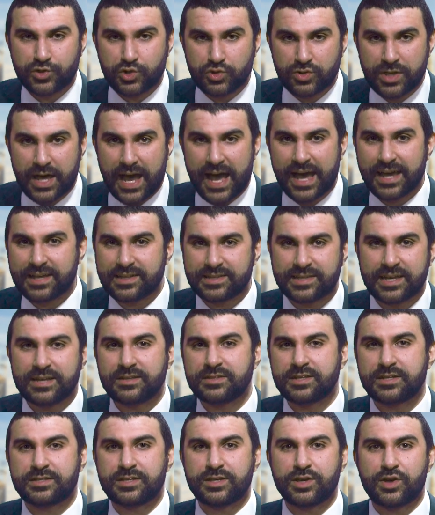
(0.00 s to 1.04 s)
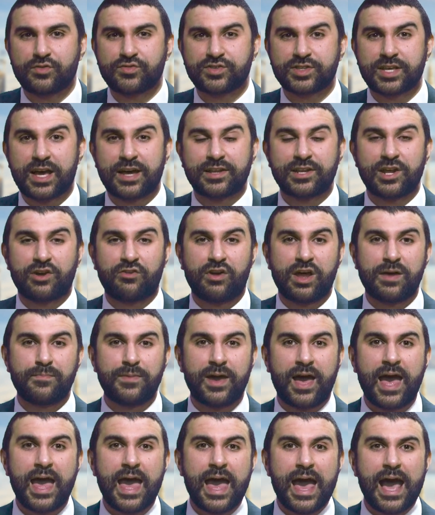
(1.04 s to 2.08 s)
to the identity of Saudi
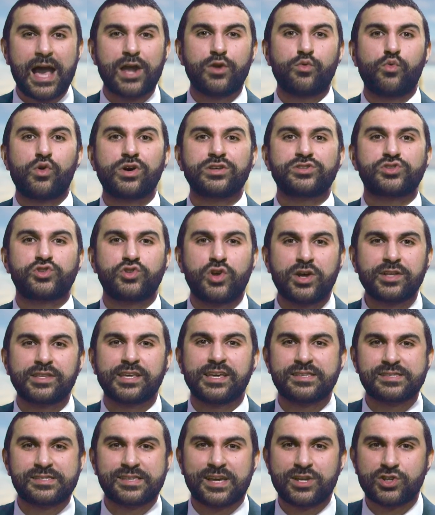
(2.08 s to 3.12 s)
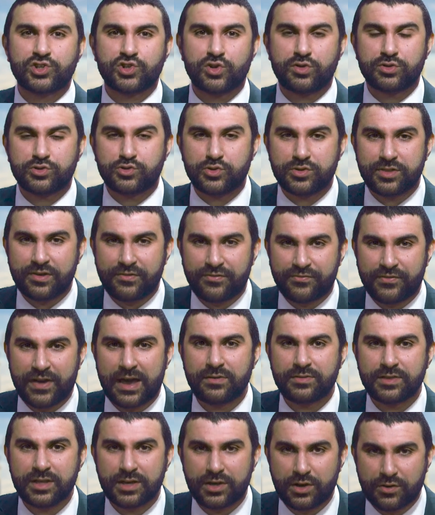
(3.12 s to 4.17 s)
Arabia and was not essential to the
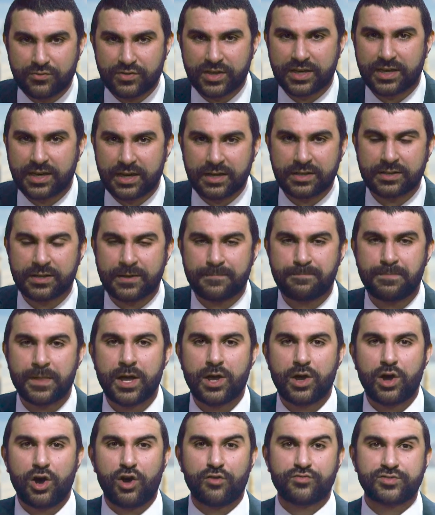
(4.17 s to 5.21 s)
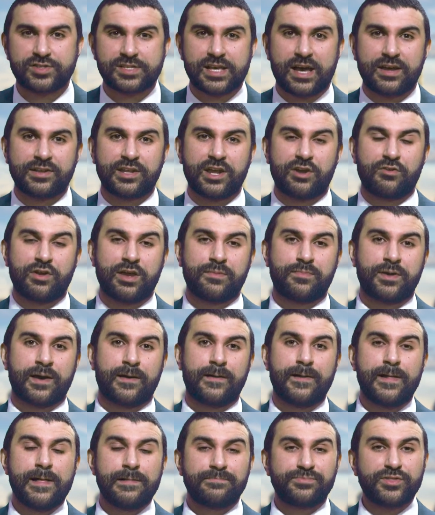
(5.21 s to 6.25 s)
founding of the Kingdom of Saudi Arabia.
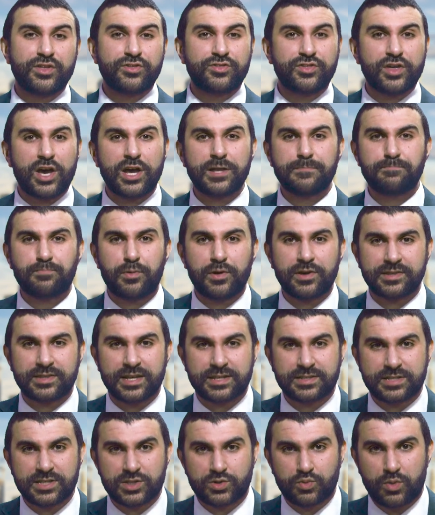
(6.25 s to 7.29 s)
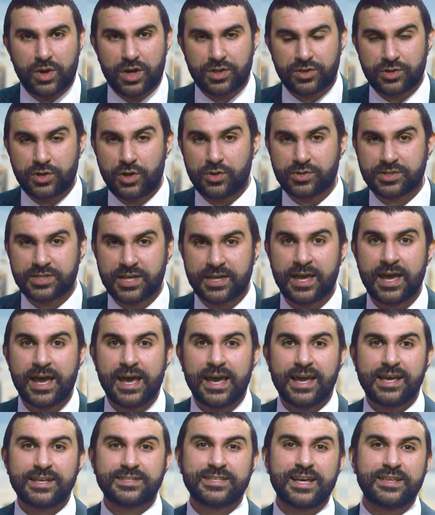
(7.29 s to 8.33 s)
The third point that is worth noting
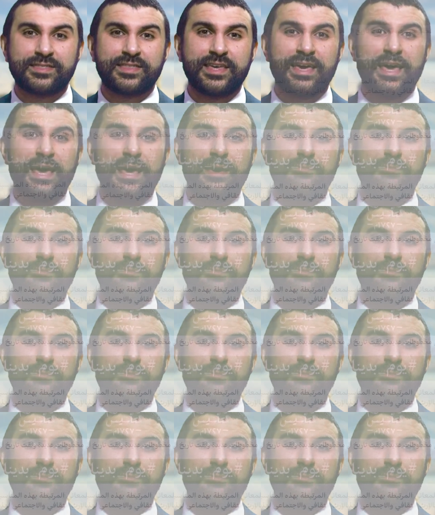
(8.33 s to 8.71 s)
is that the